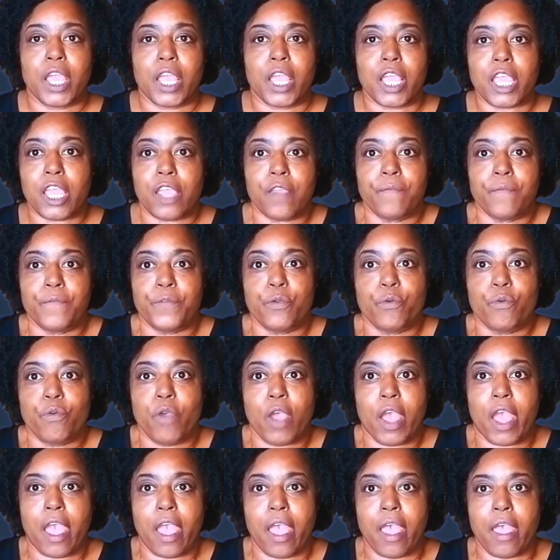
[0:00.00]
if you
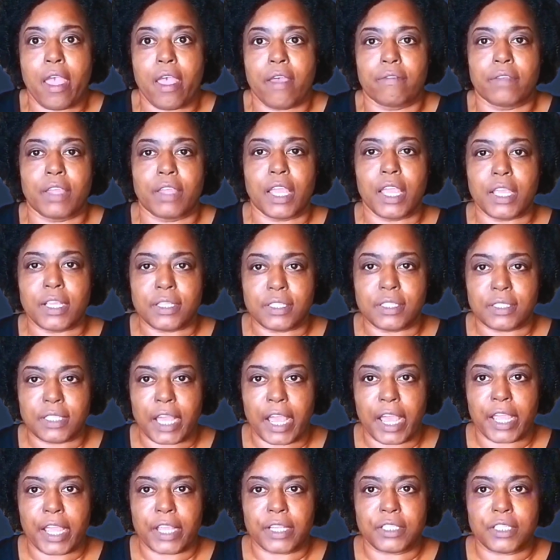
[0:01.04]
have
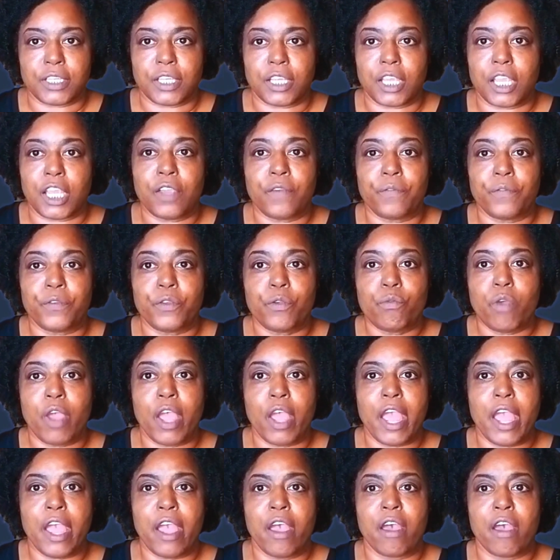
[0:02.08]
anxiety, if you
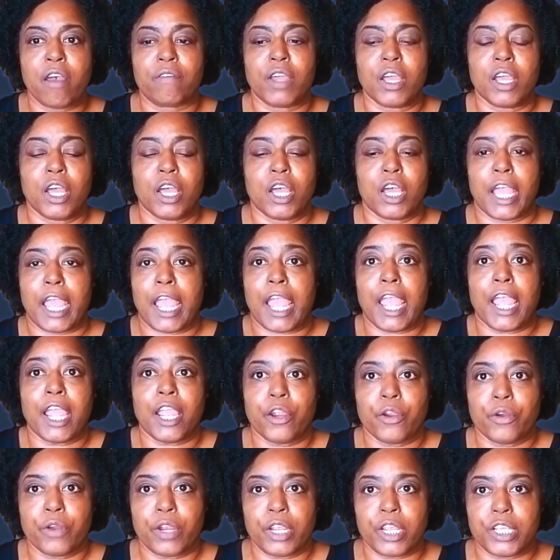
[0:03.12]
have
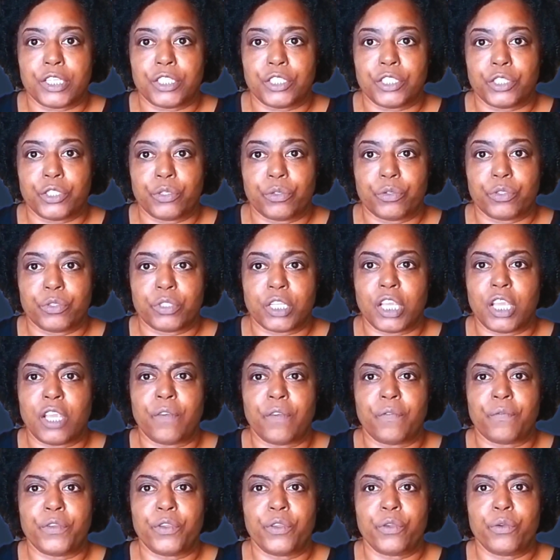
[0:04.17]
anger issues,
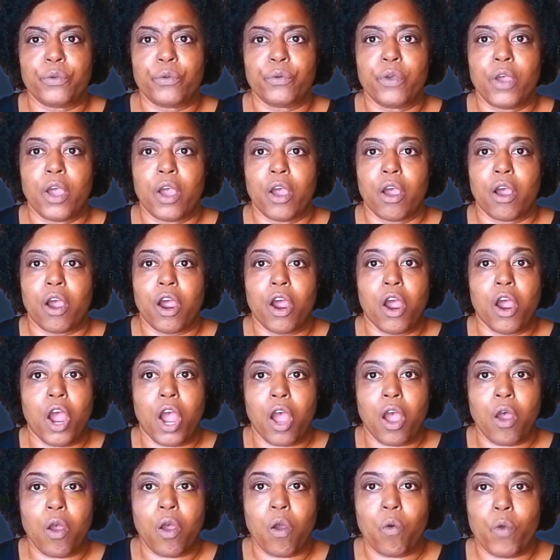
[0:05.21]
if you are
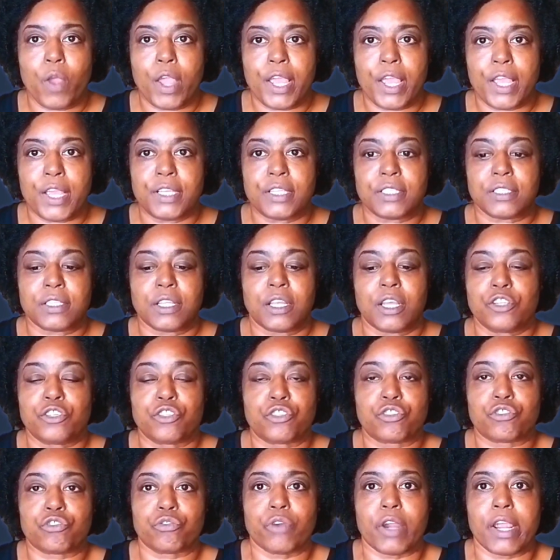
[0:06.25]
always
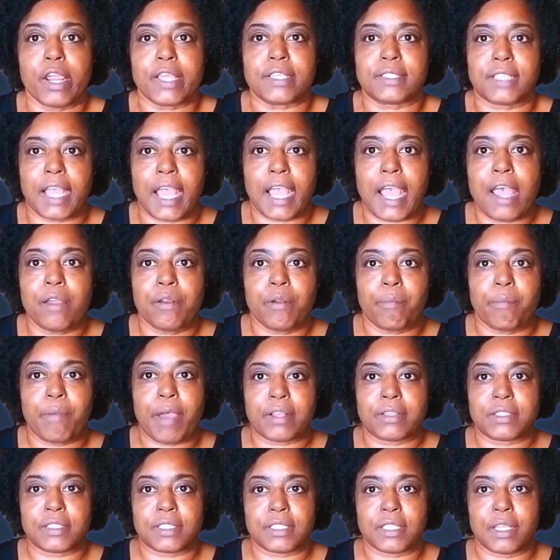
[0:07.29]
stressed out
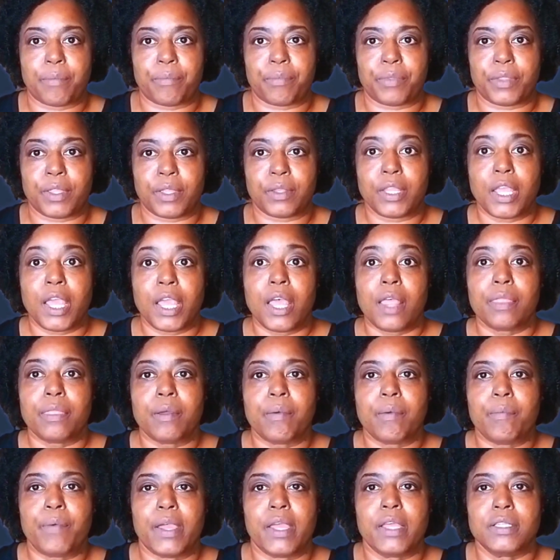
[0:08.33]
about something,
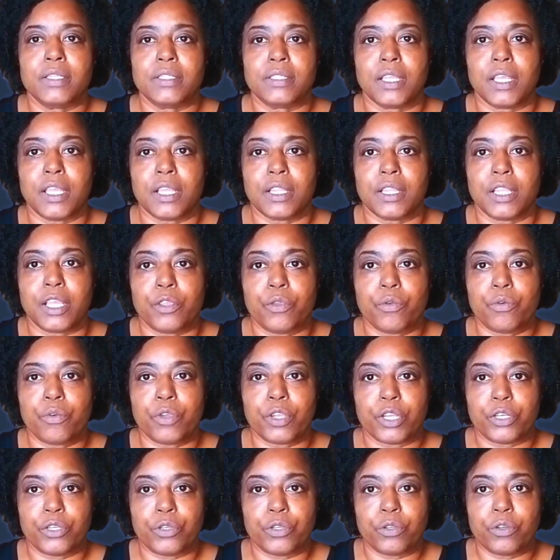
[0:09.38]
the best thing that you
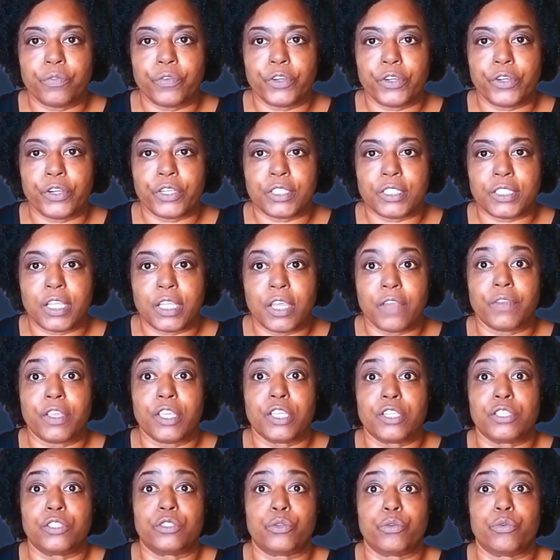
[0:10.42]
can do for yourself
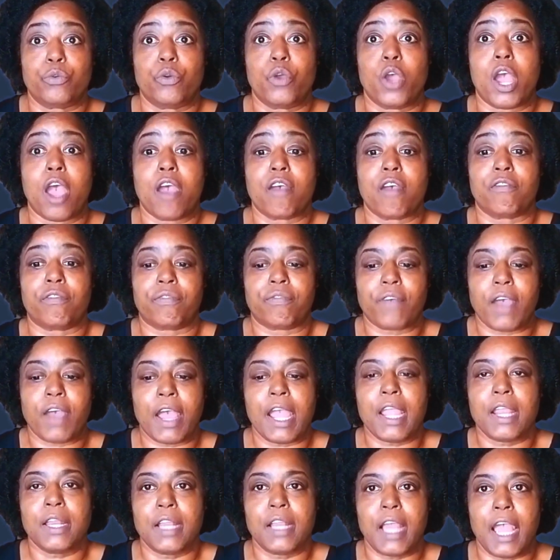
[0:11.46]
is to
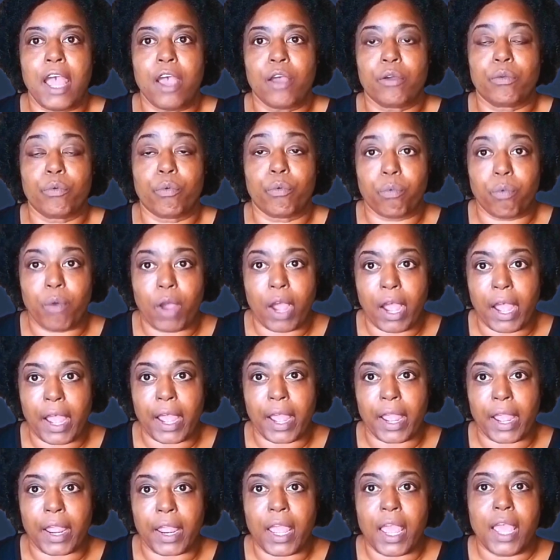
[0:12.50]
find out
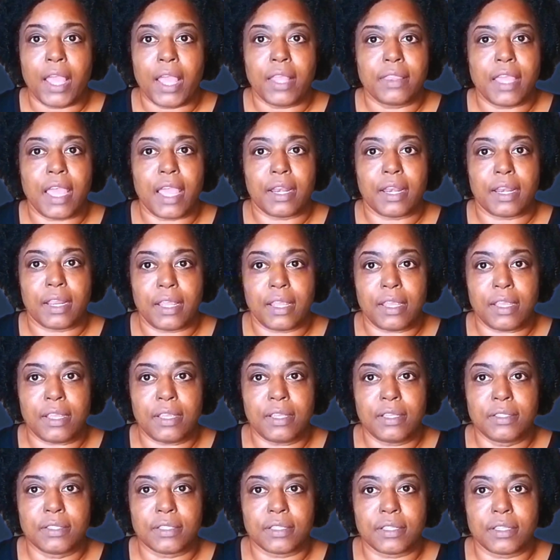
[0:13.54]
why that
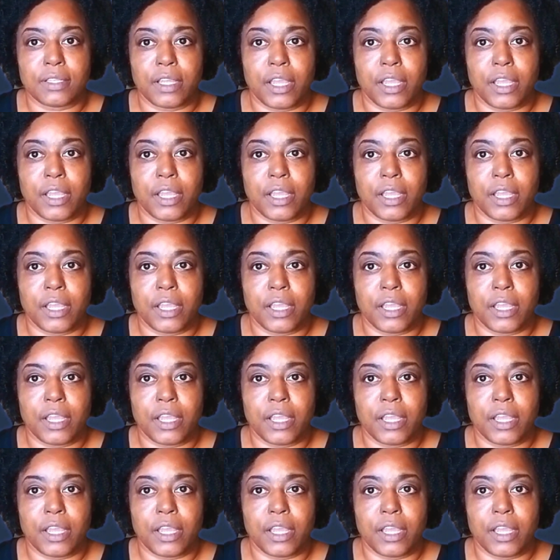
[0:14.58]
is,